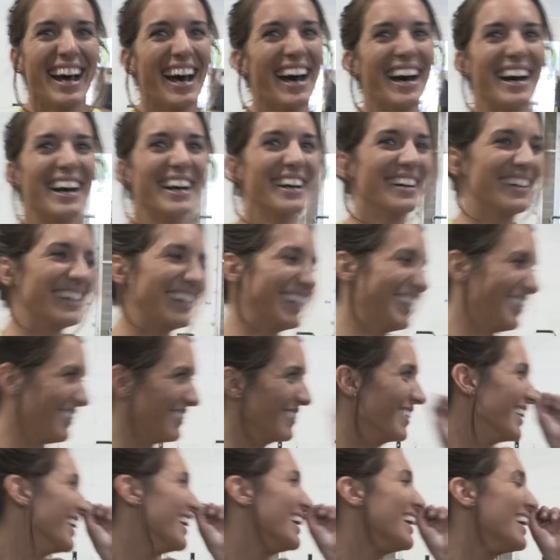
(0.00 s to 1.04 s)

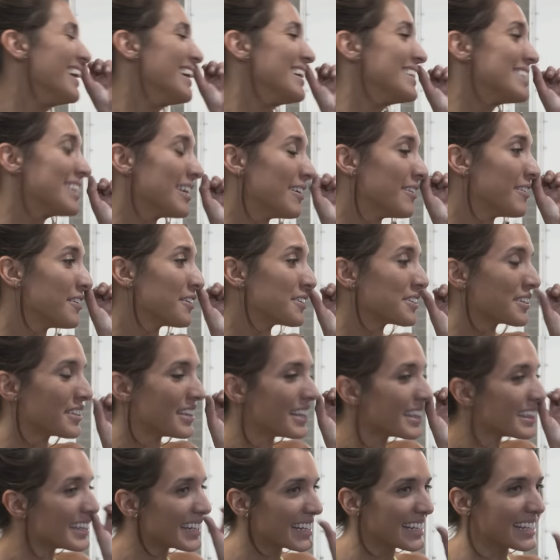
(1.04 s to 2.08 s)
Um, so those are
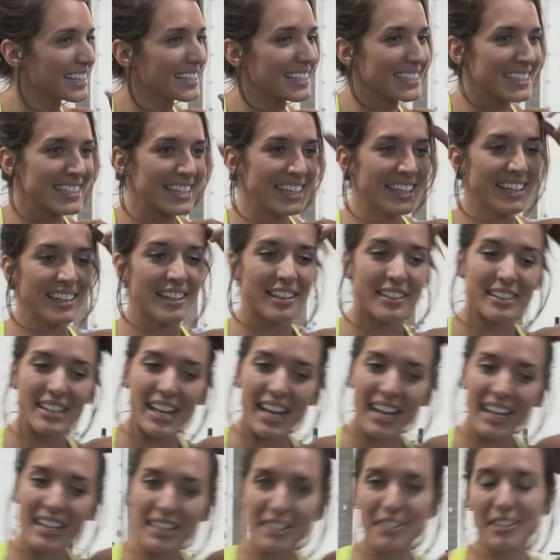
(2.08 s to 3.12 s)
the things
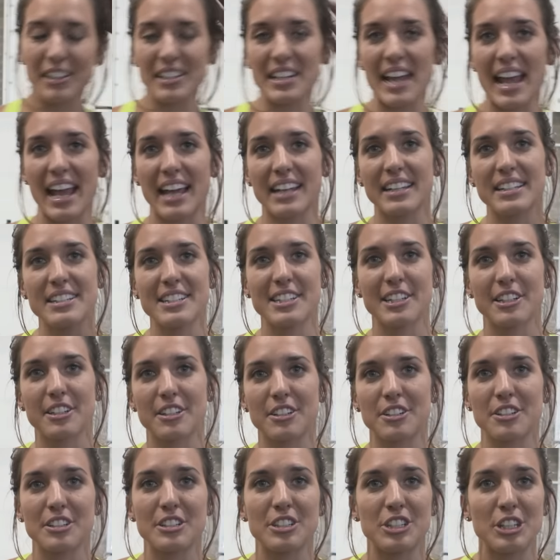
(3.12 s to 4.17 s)
that you can add into
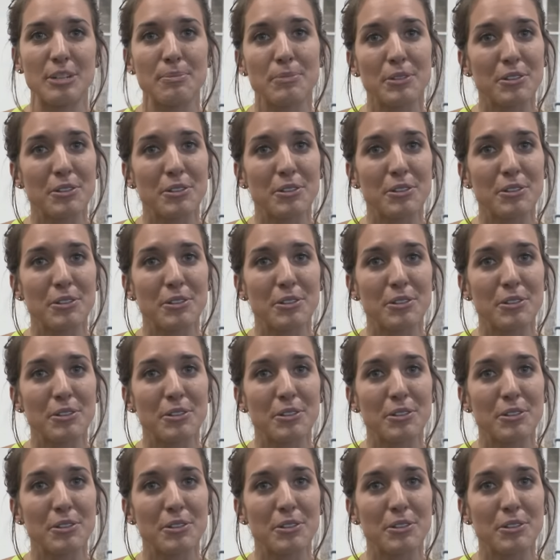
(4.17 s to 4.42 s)
your gym